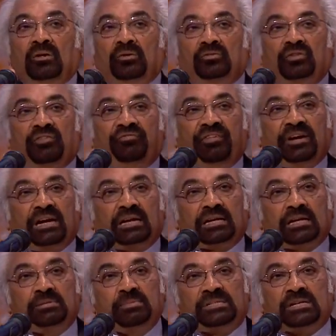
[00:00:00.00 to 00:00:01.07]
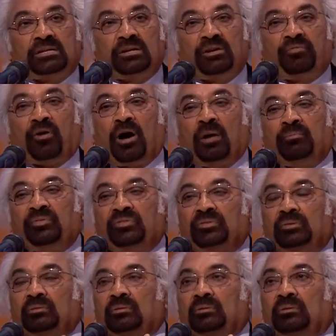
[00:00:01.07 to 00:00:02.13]
So if we get administrative reforms,
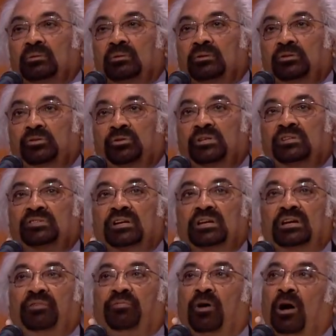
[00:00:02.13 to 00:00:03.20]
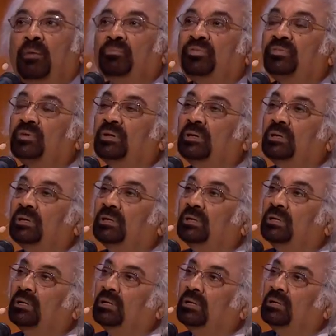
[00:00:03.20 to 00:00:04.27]
judiciary reforms,
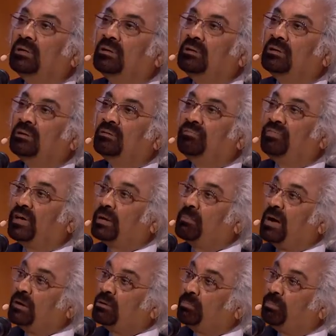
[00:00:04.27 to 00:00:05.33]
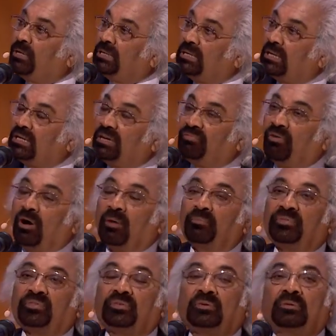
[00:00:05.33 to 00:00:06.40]
fair amount of political
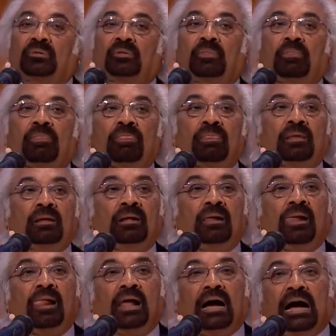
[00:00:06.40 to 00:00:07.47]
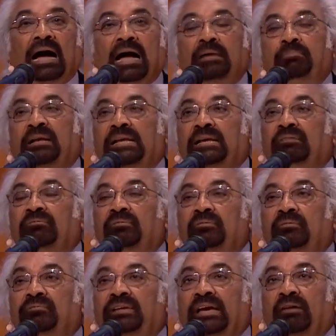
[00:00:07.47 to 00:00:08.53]
reforms, I believe
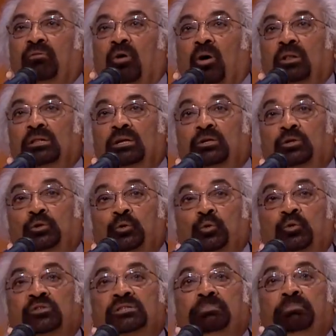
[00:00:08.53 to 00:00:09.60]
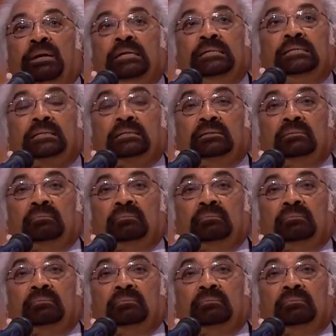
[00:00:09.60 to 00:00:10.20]
we have all the tools built.